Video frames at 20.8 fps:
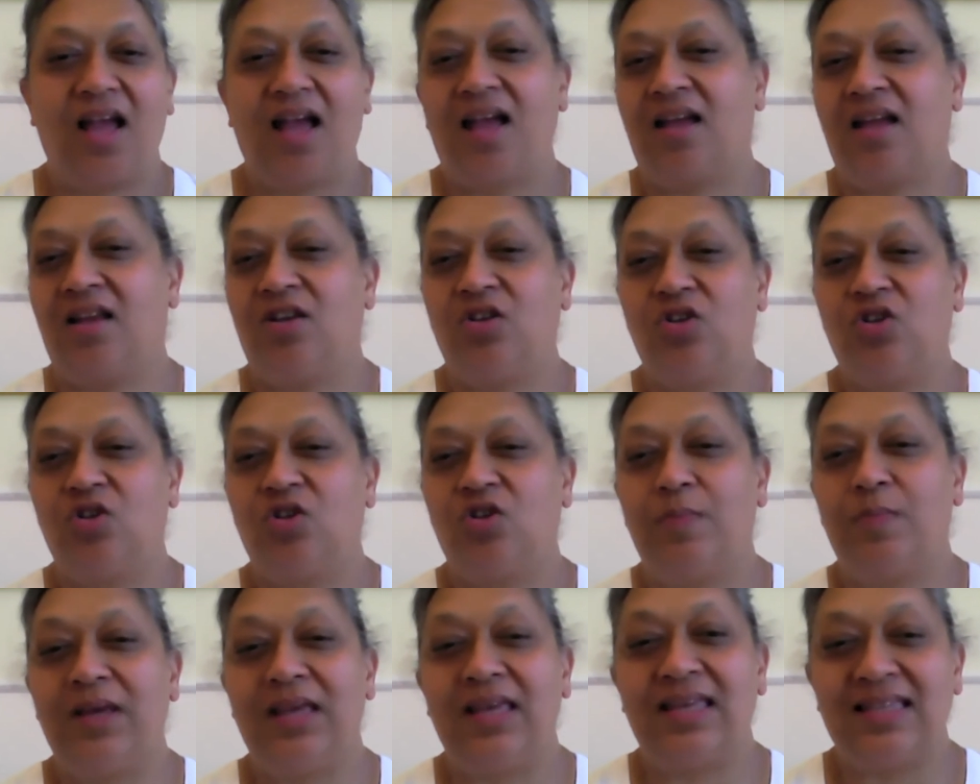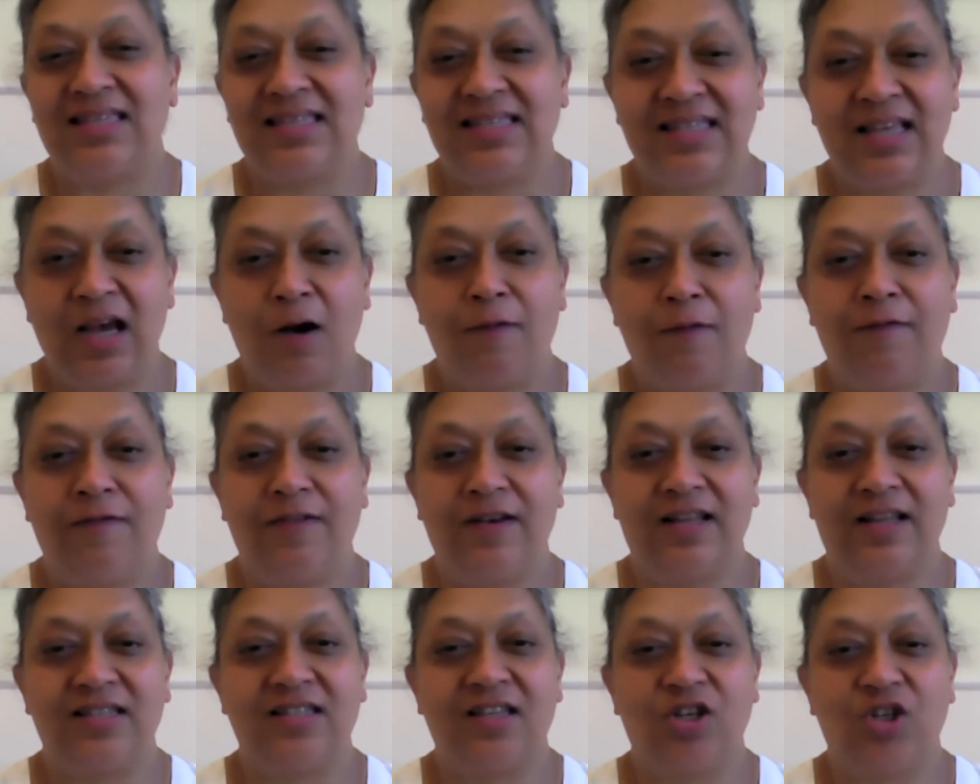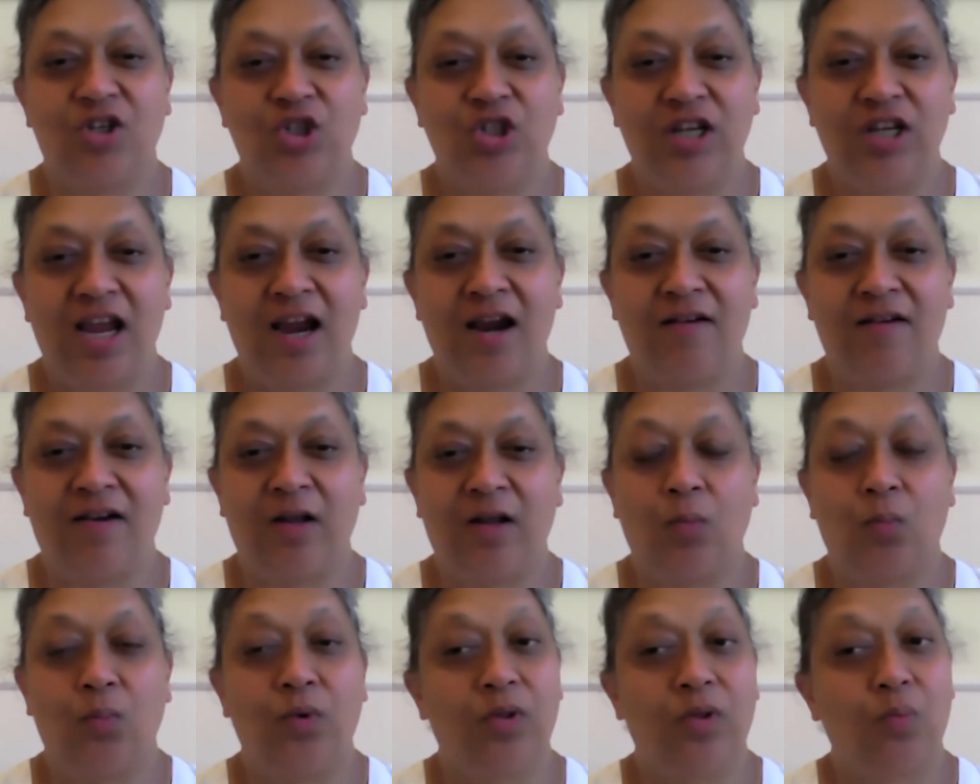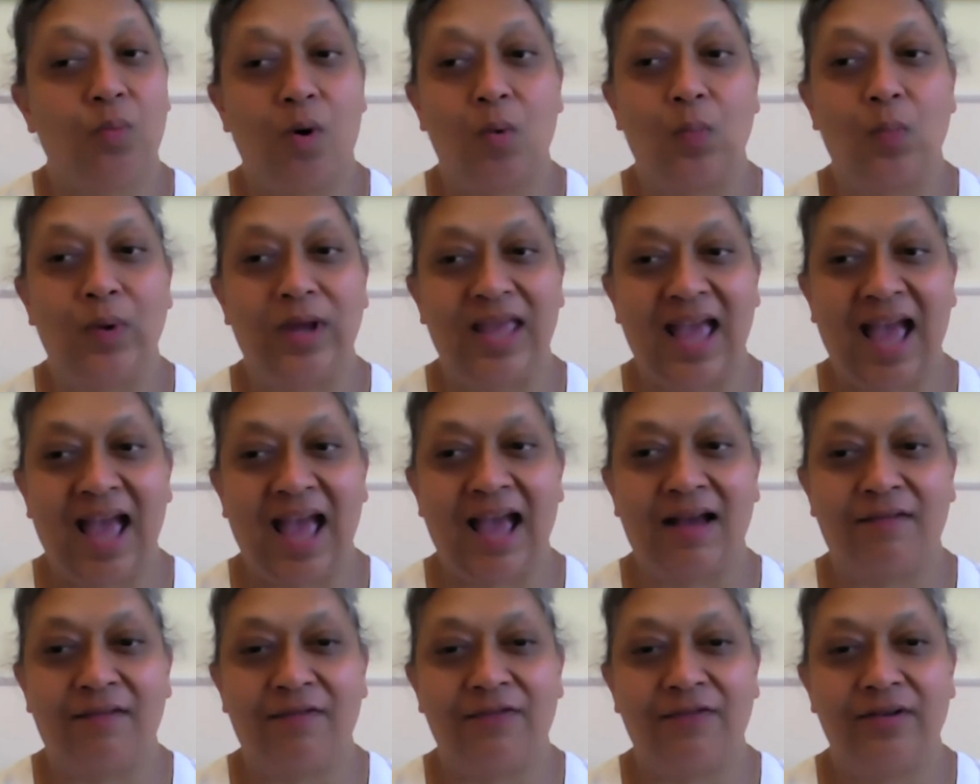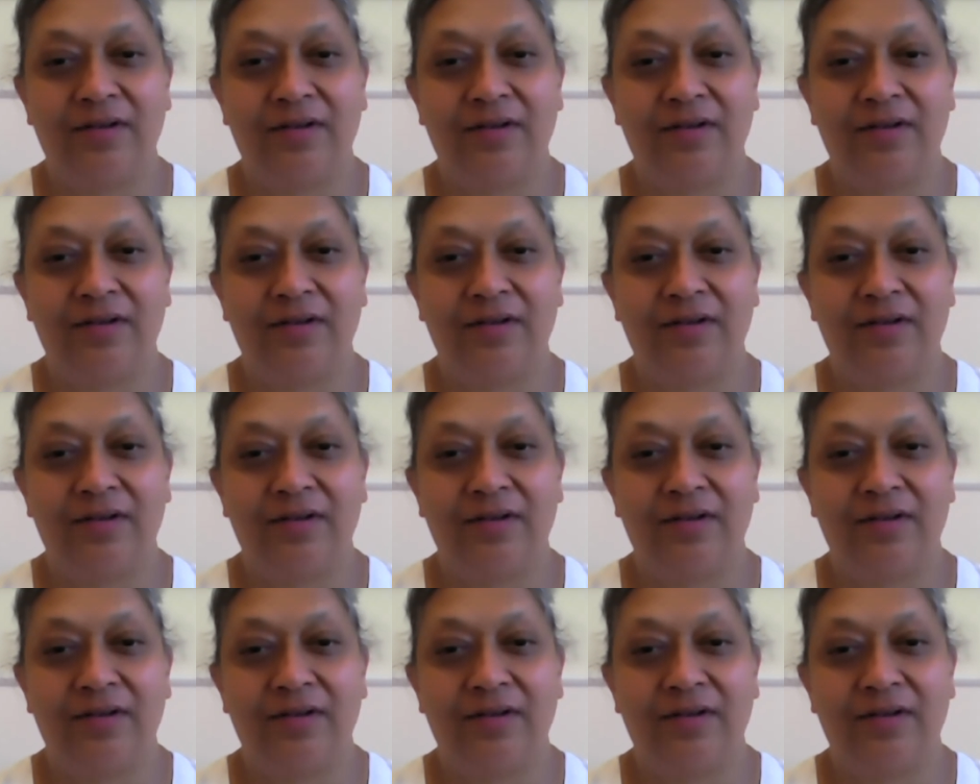and to be selfless and sharing with what we have.